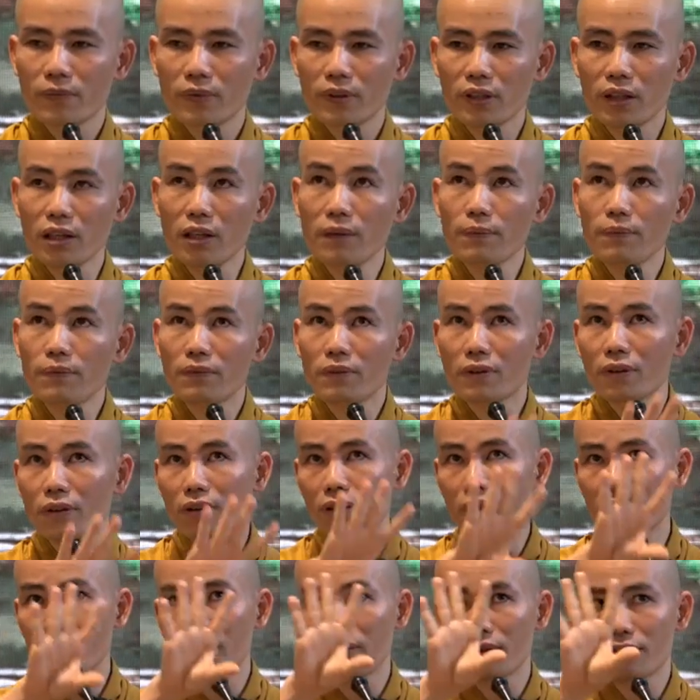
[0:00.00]
If
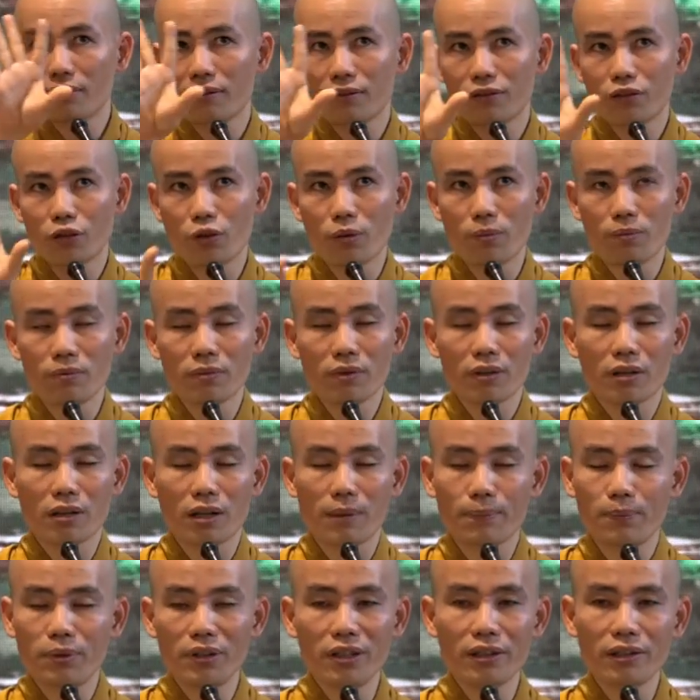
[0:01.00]
the room
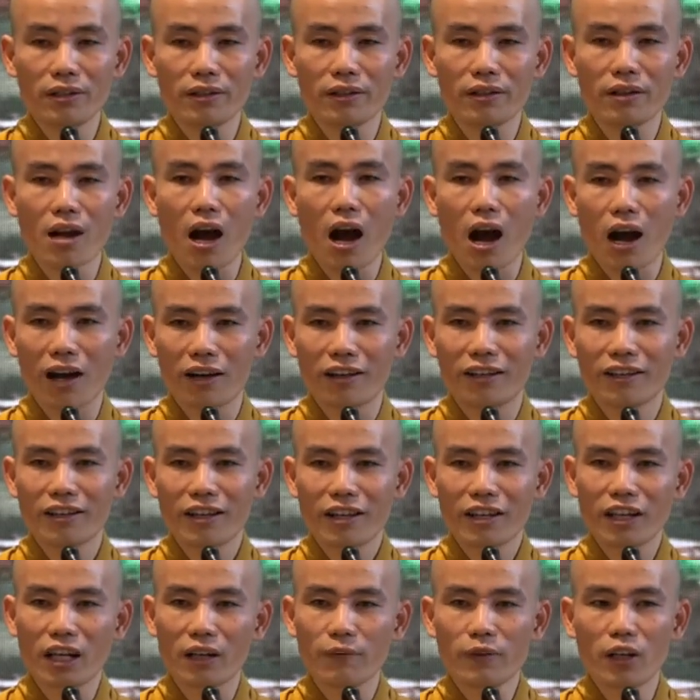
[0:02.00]
completely
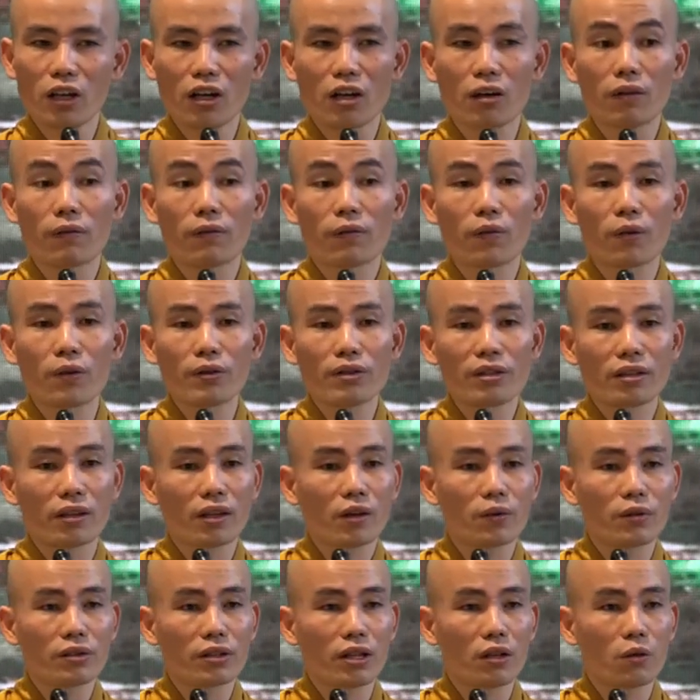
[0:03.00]
dark, can we avoid
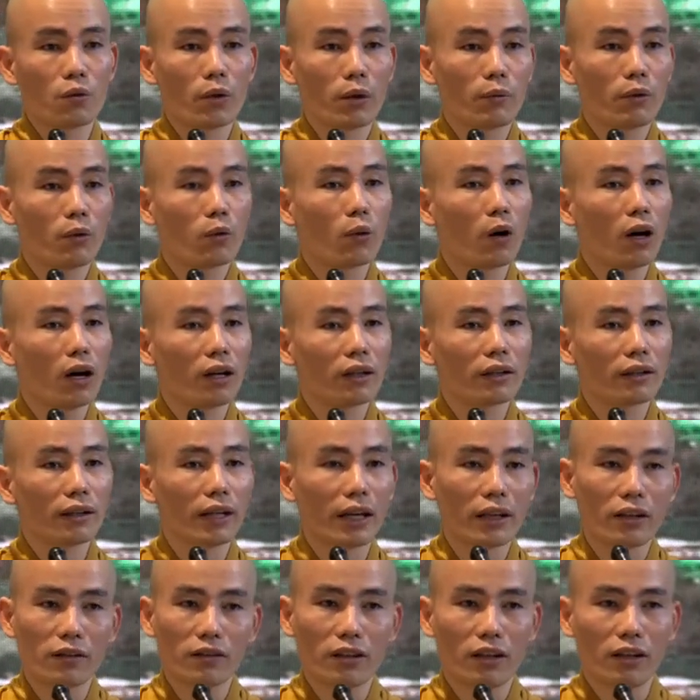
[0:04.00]
those things when we walk?
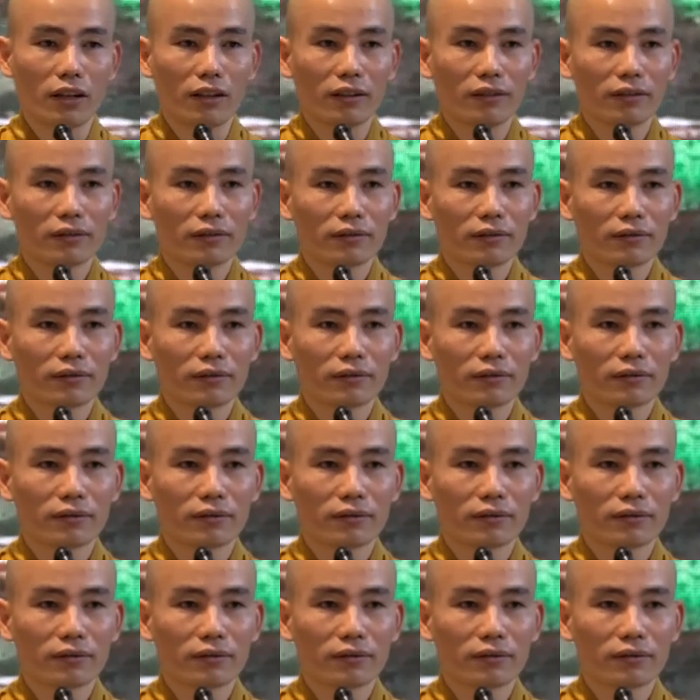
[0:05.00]
Can or not?